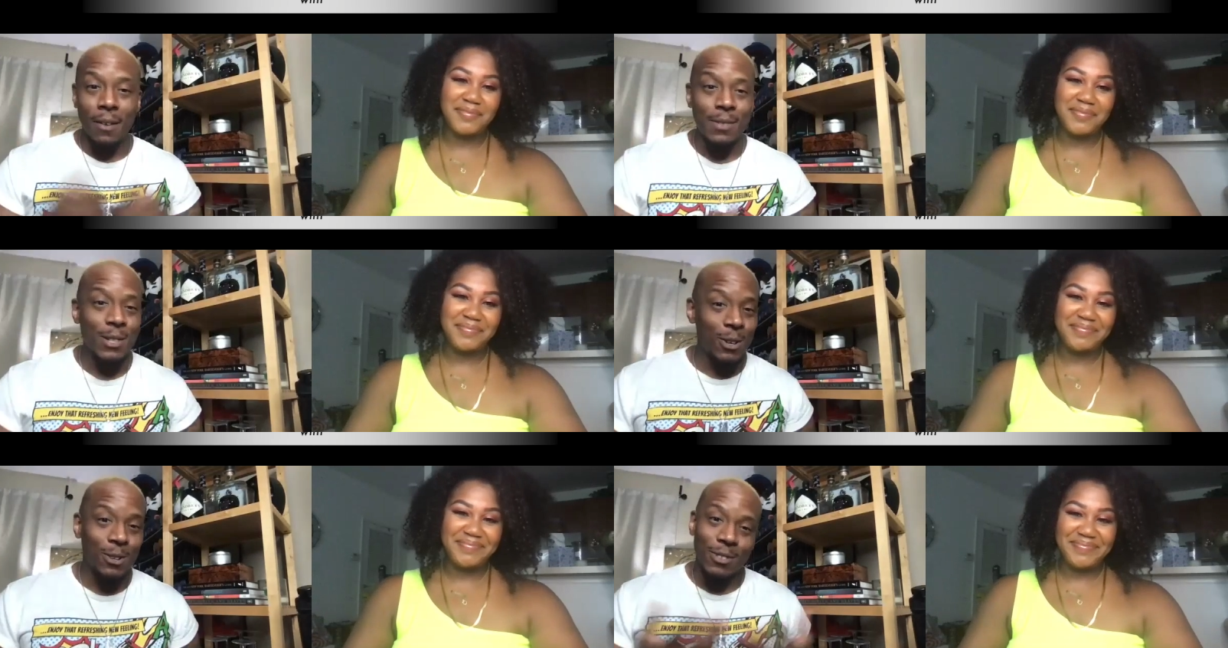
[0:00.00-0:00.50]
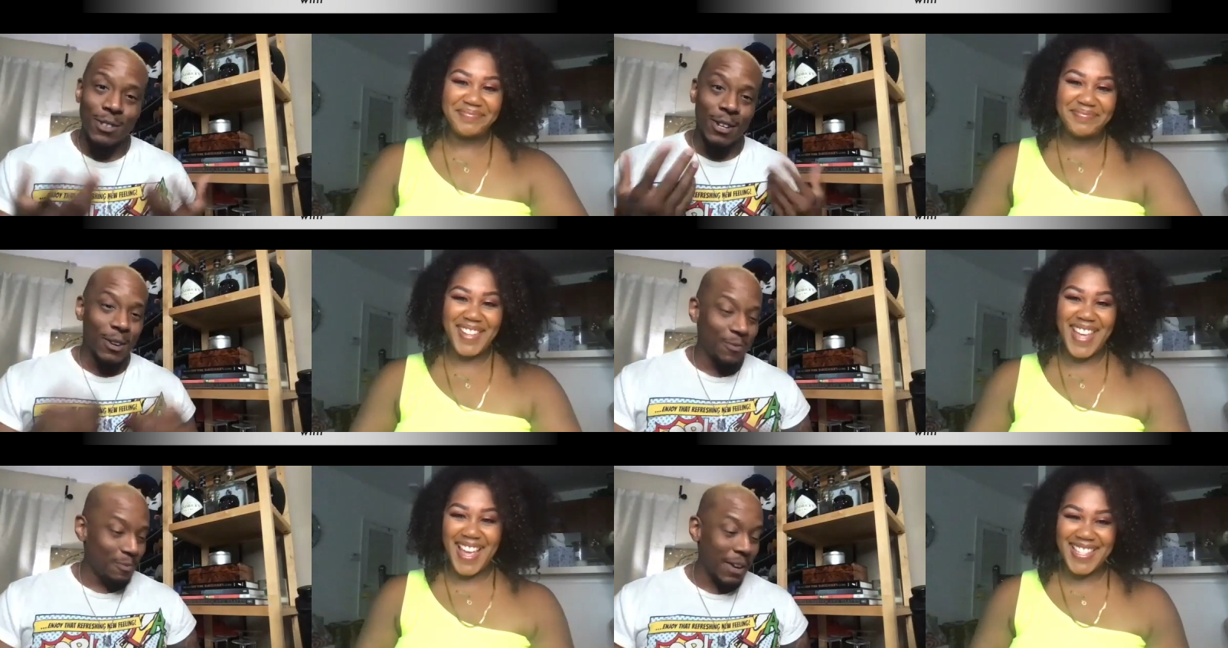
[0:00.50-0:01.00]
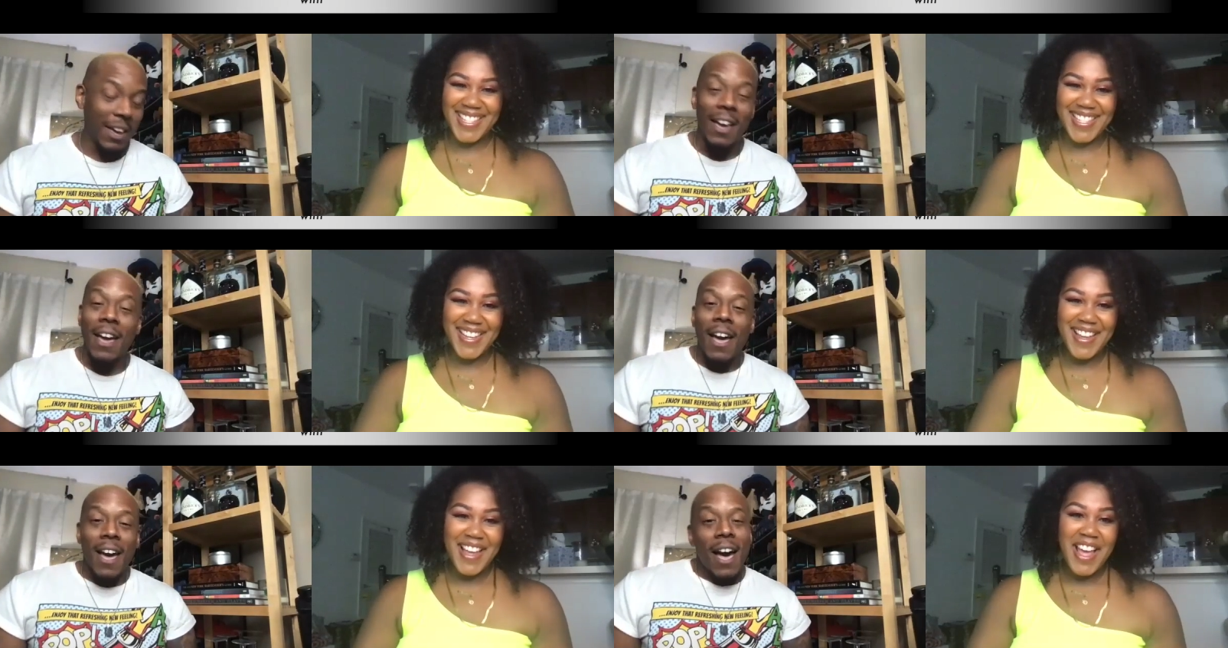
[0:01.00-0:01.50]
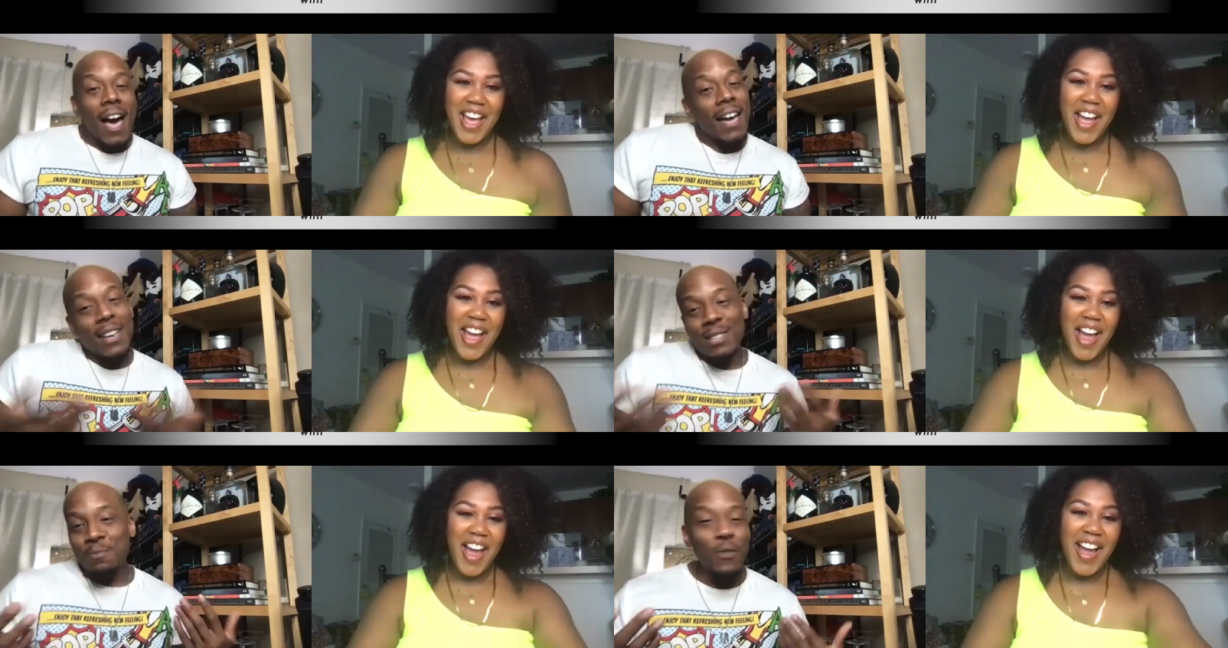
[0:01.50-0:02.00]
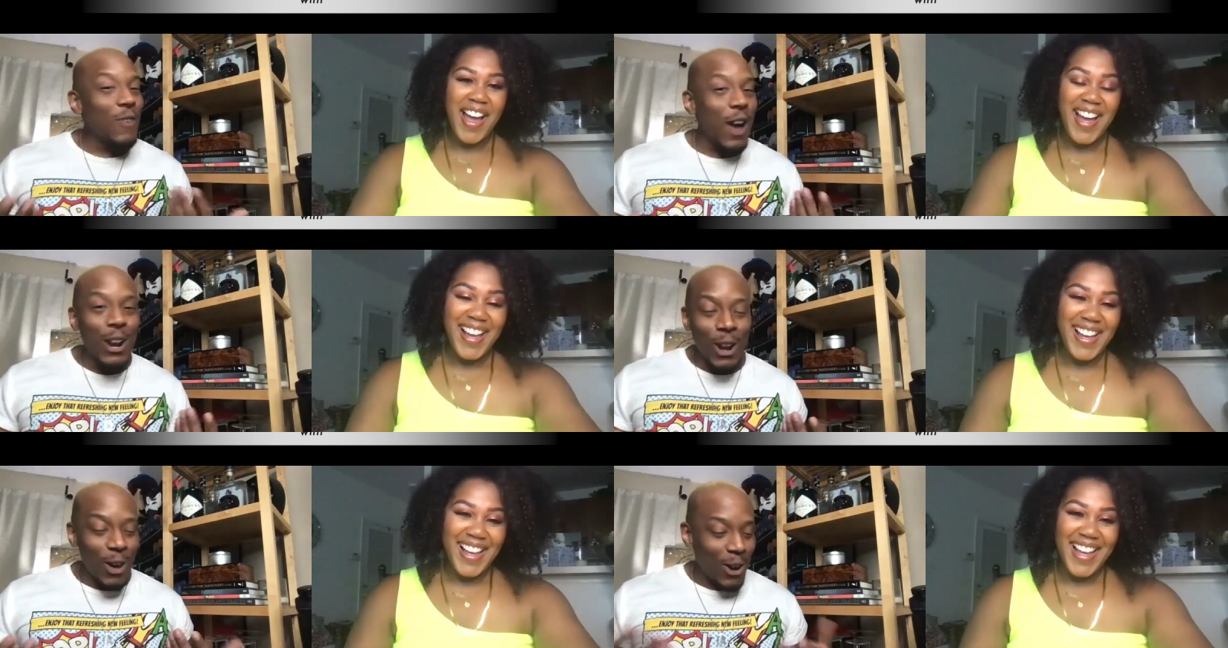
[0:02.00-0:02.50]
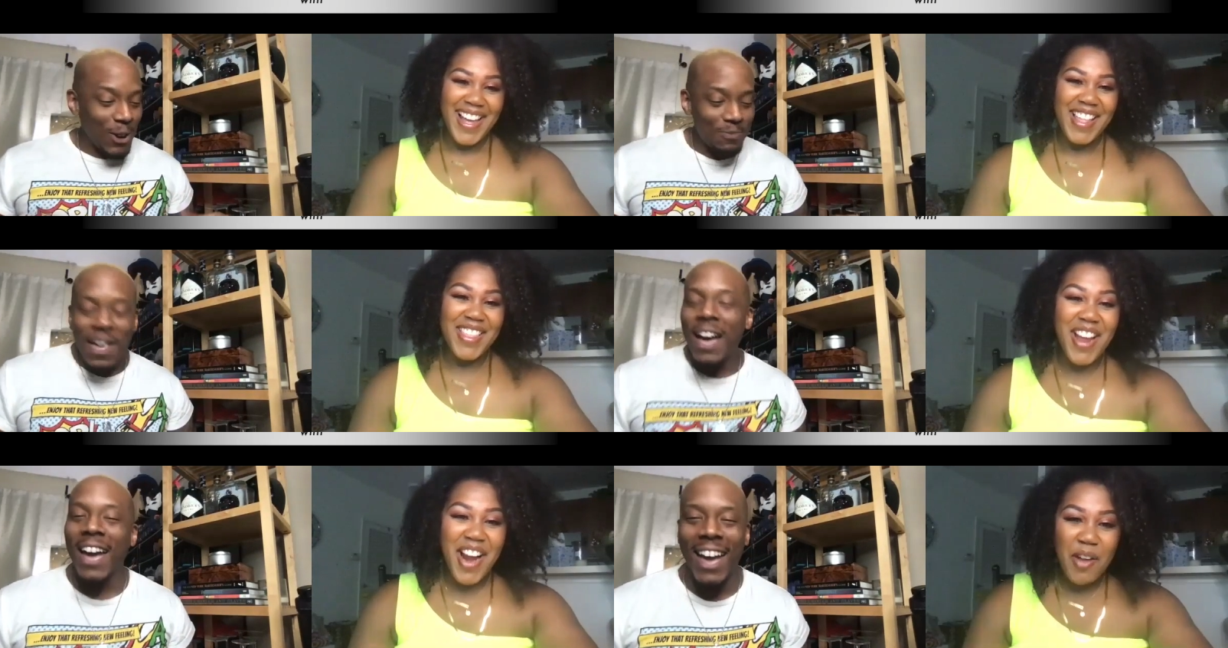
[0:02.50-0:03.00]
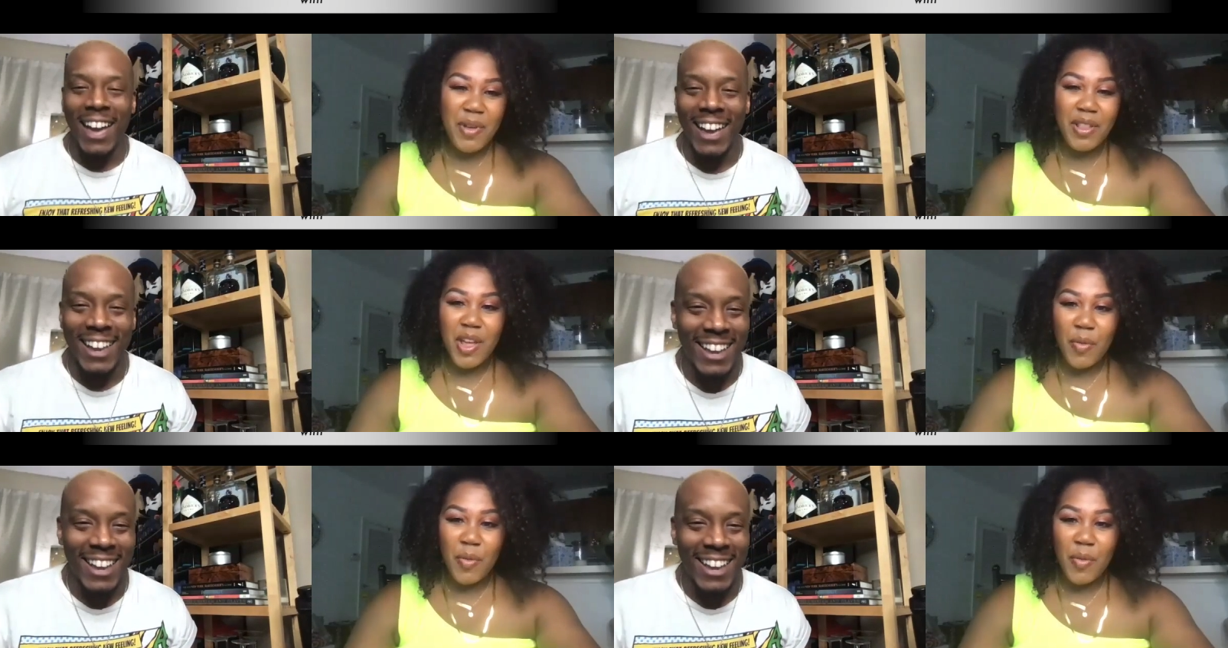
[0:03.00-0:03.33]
Speaker 1: So you know, but I guess moving right along. All right, look,